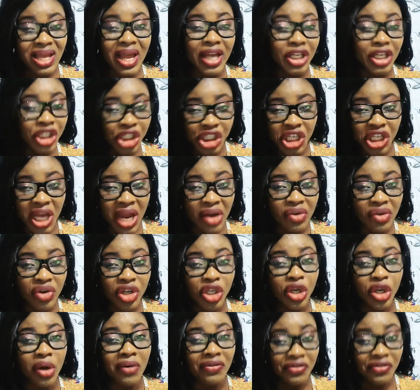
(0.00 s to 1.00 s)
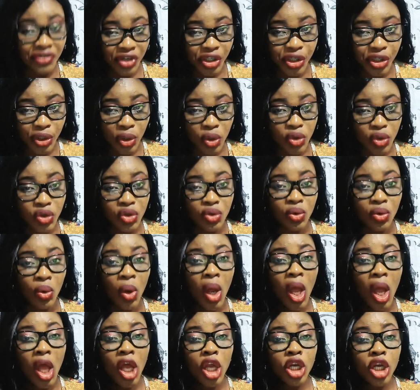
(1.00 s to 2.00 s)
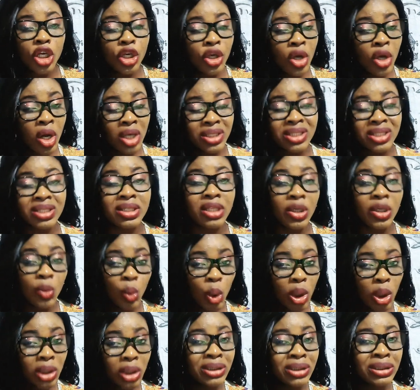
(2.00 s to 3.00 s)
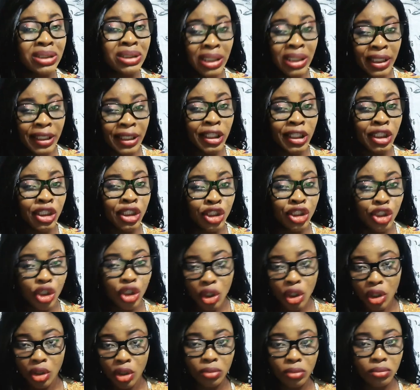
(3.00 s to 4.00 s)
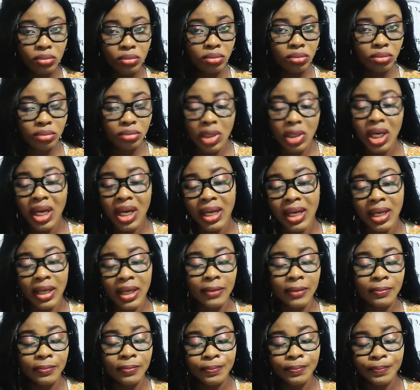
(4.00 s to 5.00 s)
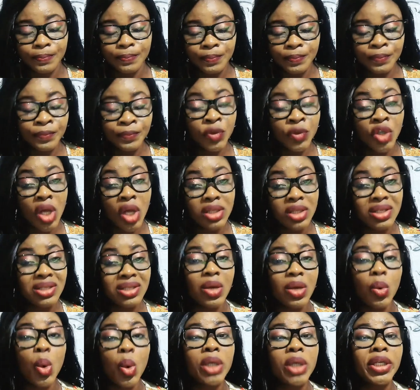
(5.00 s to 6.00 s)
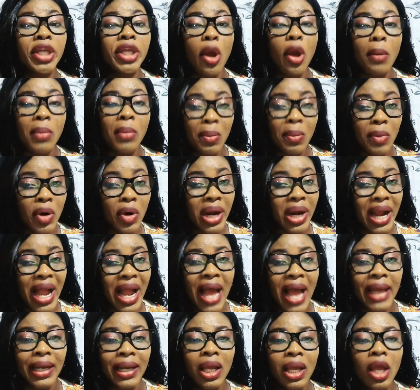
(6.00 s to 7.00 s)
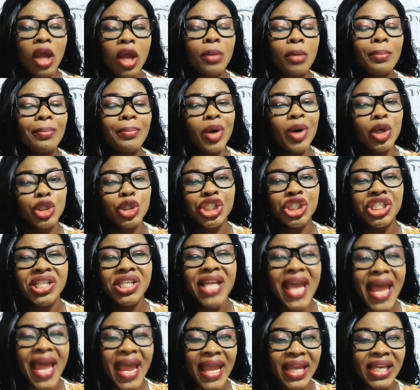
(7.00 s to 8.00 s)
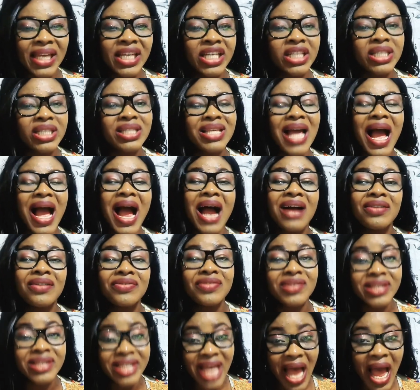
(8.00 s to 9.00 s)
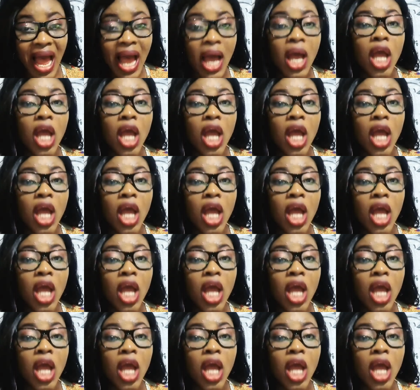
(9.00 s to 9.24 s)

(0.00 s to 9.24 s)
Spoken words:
sharing your video to, not the one in your not the one in your memory card, but share it after